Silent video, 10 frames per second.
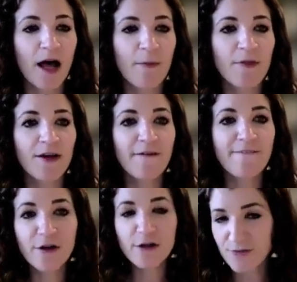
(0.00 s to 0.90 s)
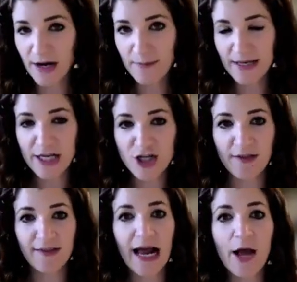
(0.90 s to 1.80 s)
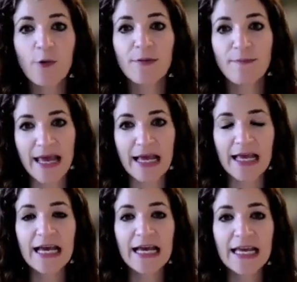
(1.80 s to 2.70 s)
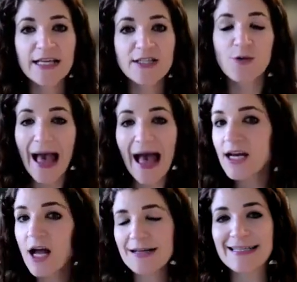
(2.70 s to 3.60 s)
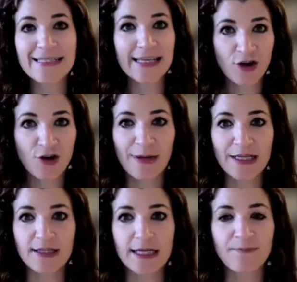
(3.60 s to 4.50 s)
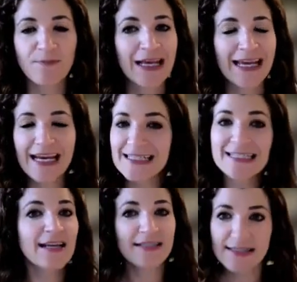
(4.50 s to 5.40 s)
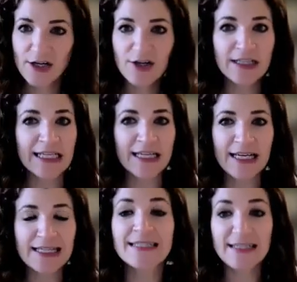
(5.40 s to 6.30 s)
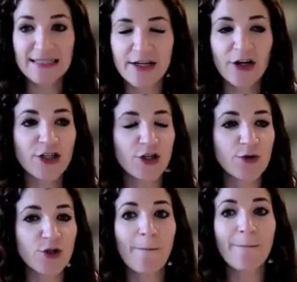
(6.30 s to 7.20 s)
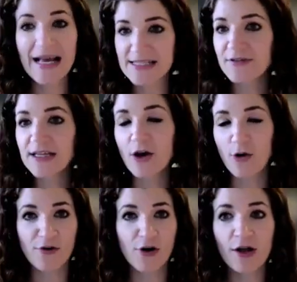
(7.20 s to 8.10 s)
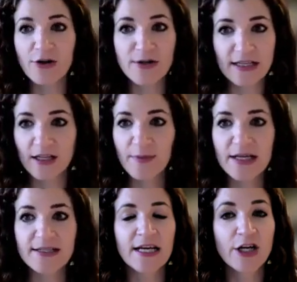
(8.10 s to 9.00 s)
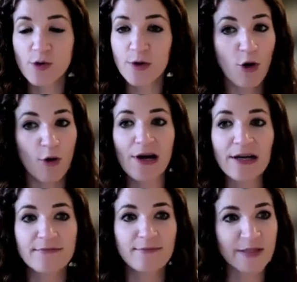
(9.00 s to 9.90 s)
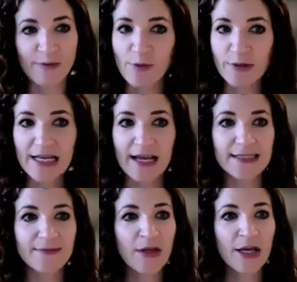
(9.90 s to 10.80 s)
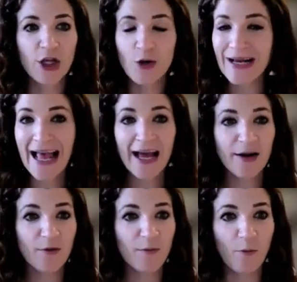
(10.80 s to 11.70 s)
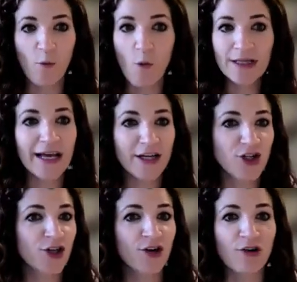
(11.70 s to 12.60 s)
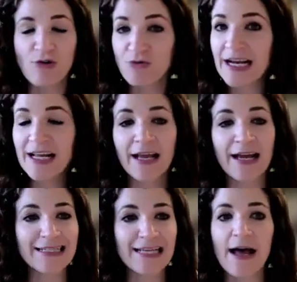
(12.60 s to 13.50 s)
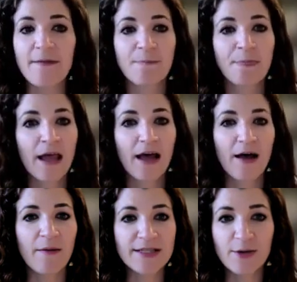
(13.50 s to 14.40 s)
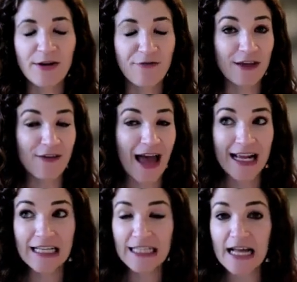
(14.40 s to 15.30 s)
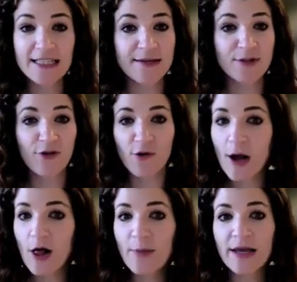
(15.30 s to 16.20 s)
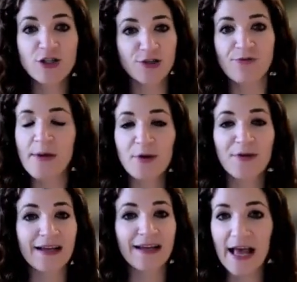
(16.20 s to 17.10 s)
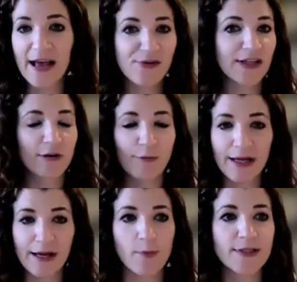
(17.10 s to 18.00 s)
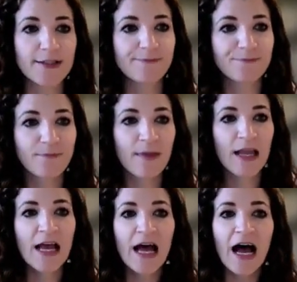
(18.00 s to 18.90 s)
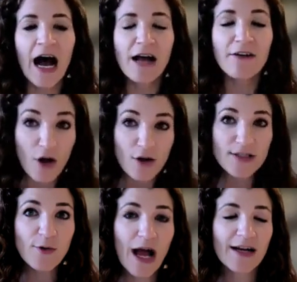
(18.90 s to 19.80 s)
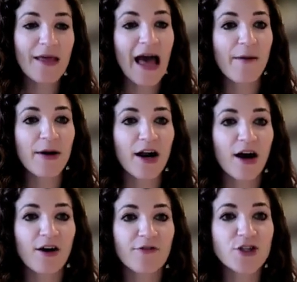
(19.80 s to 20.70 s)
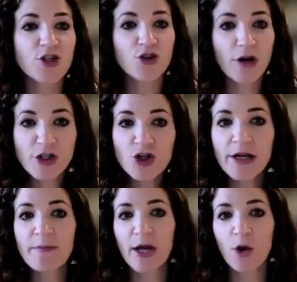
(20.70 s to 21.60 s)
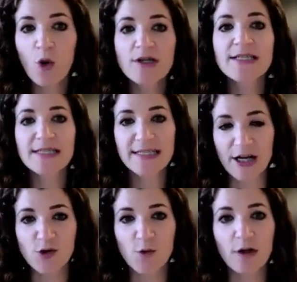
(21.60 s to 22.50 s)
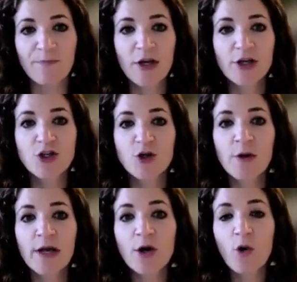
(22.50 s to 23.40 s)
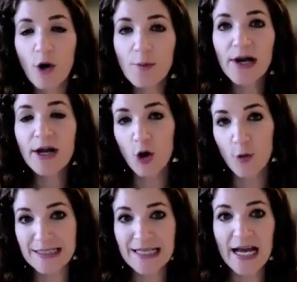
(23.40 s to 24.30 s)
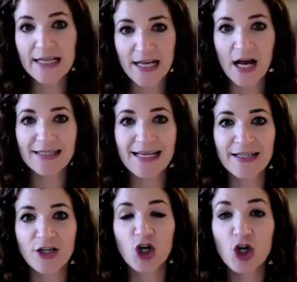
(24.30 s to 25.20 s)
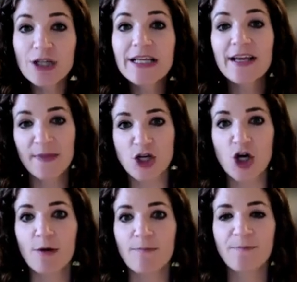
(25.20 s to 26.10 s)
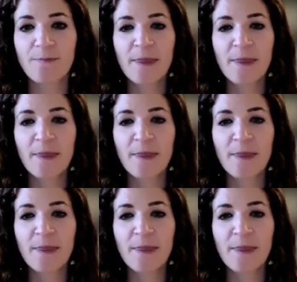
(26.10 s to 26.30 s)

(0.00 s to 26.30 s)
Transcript: the first recommendation that I would make is to add content incrementally. It isn't necessary to massively overhaul your syllabus to incorporate some open science. You can add one lecture or reading at a time. And so if adding a lot seems overwhelming, just remember that every little bit helps. I've also gotten in the habit of structuring my course schedule to incorporate open science content early in the term.